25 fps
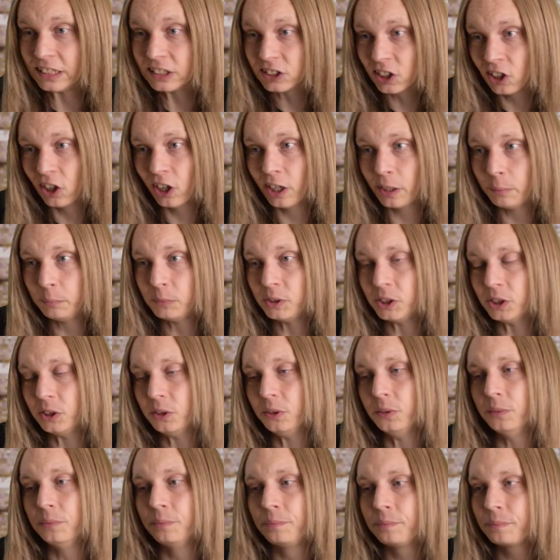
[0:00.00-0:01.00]
times
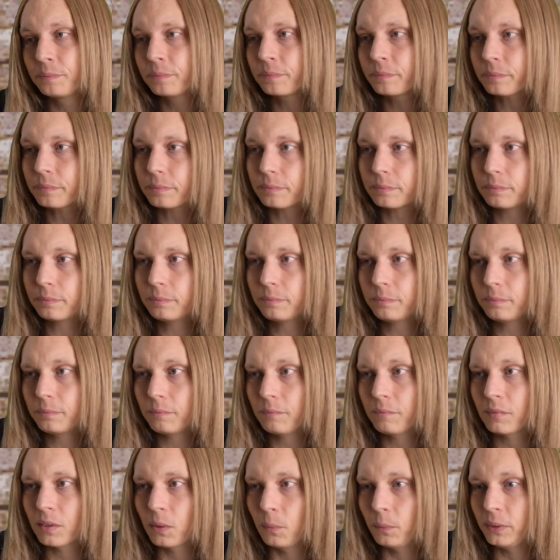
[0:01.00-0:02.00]
you
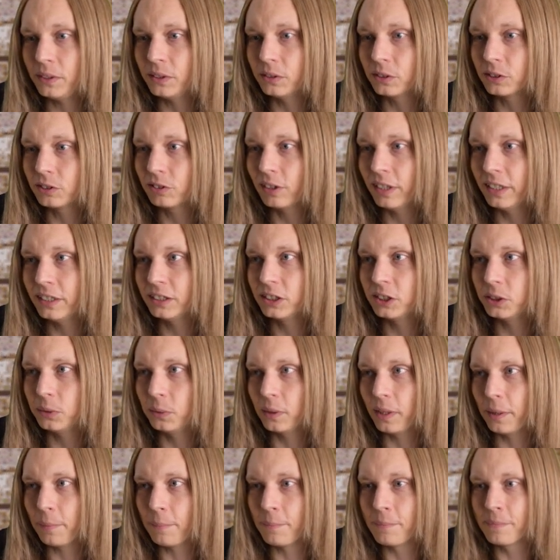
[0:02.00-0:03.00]
when you're trying
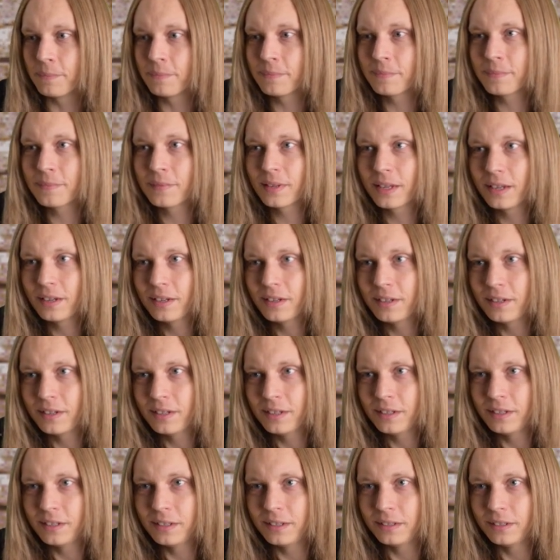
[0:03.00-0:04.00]
to
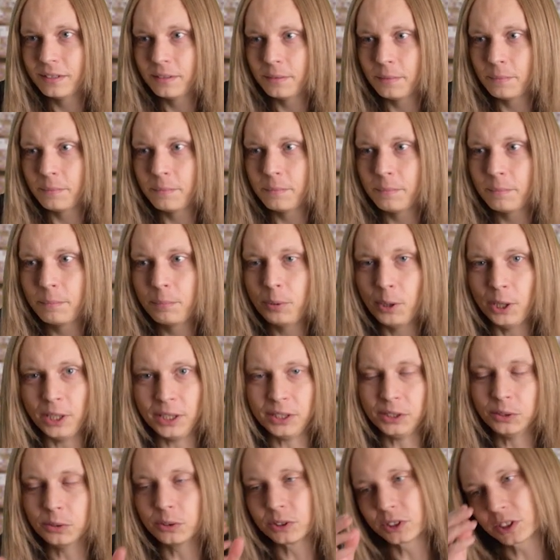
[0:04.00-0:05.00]
put
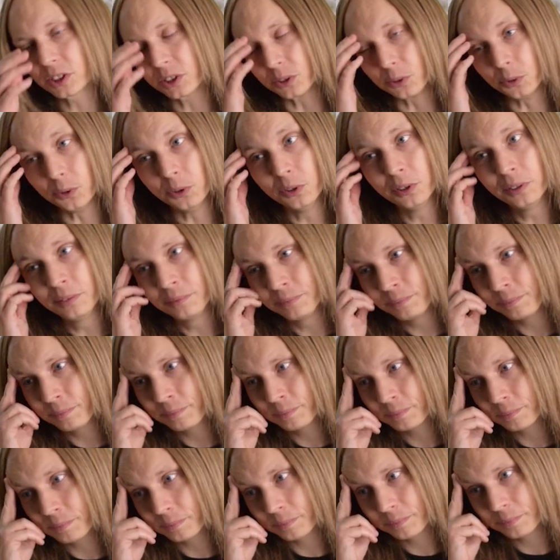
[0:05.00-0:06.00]
in your score,
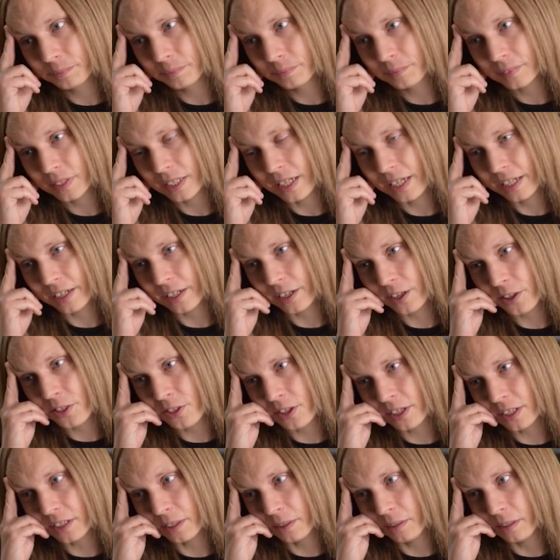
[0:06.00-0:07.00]
and I think I